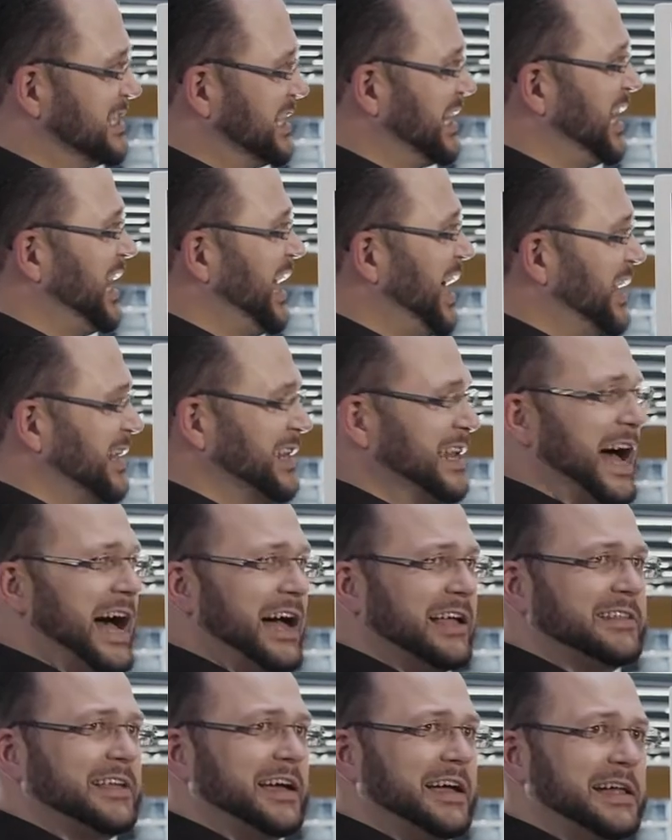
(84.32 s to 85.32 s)
This of course
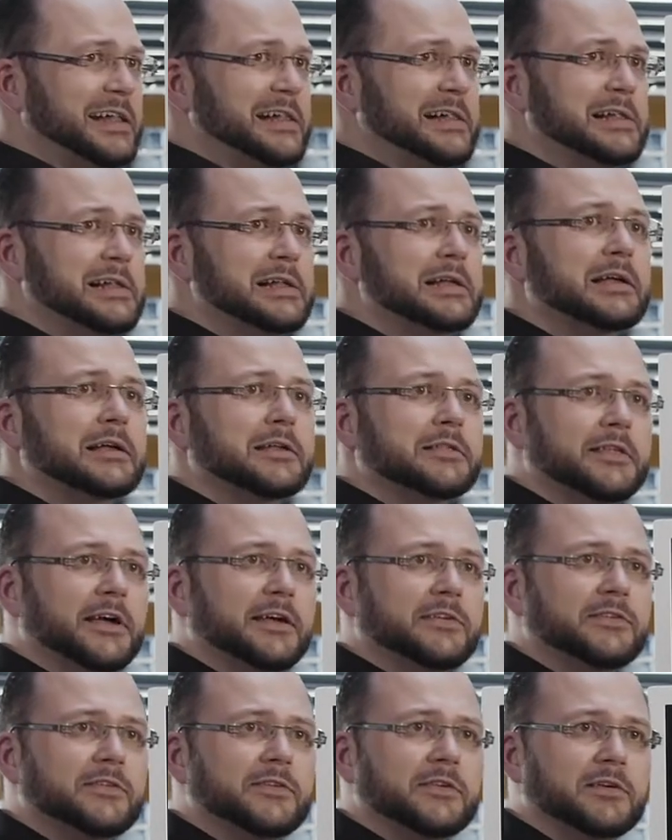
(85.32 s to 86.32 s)
has the clear
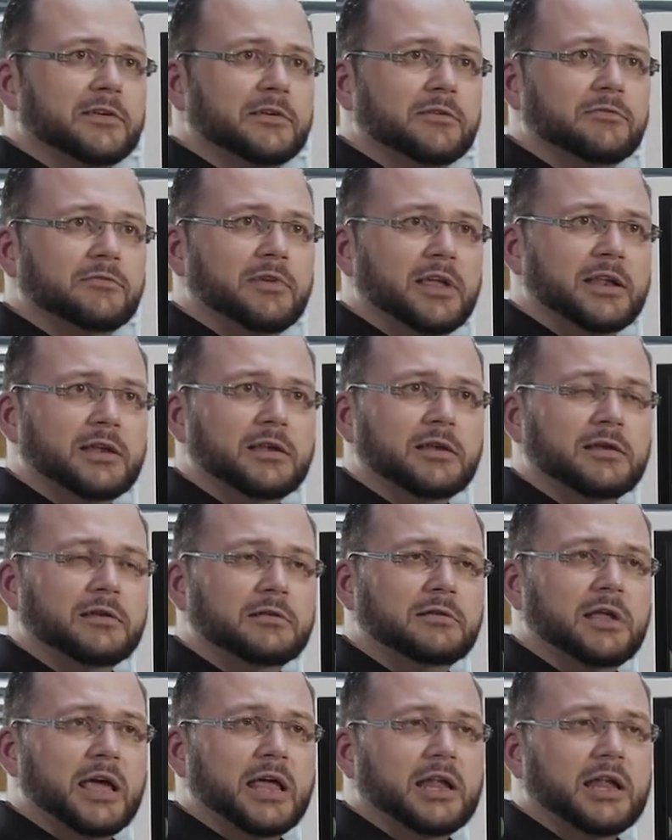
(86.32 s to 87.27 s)
disadvantage that when the